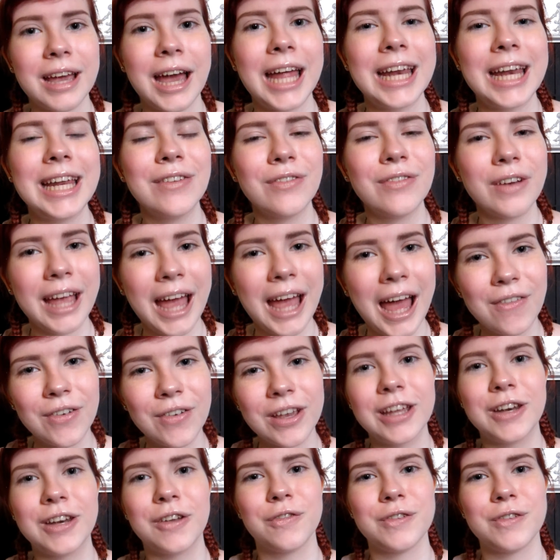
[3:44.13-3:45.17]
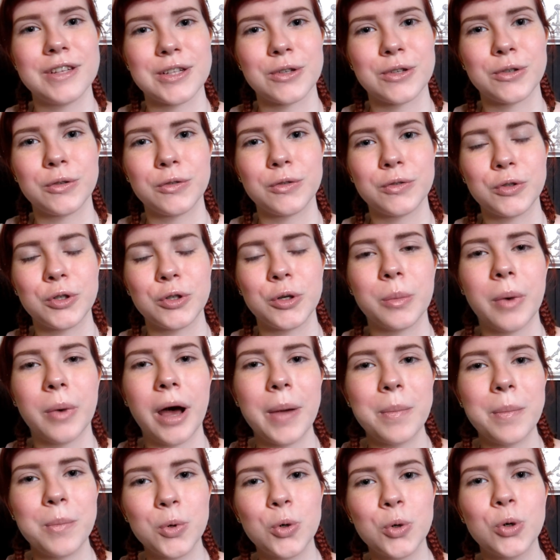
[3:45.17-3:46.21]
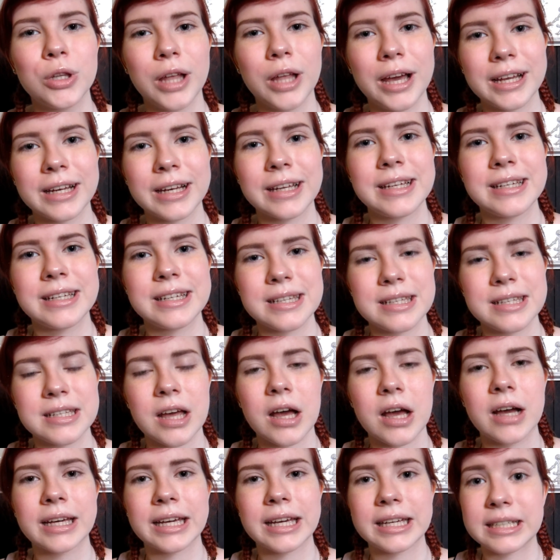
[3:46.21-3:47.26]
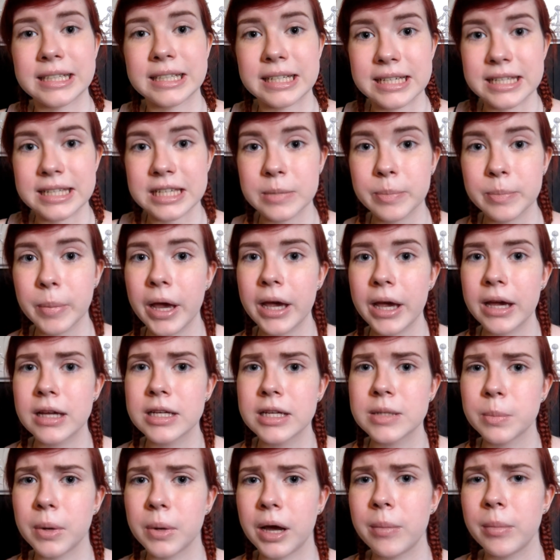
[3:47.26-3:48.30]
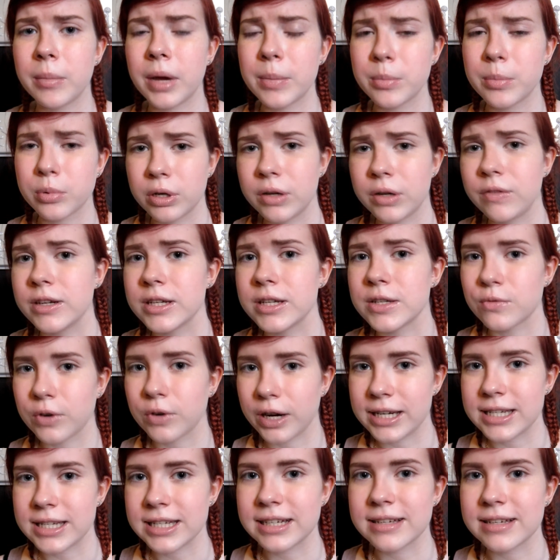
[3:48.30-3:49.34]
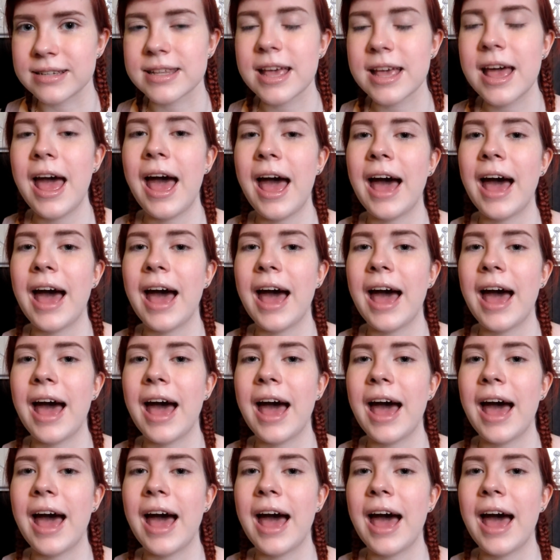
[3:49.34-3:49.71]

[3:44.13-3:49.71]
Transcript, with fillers: And if I have it in a physical form, I'm more likely to start getting inspired by my previous writings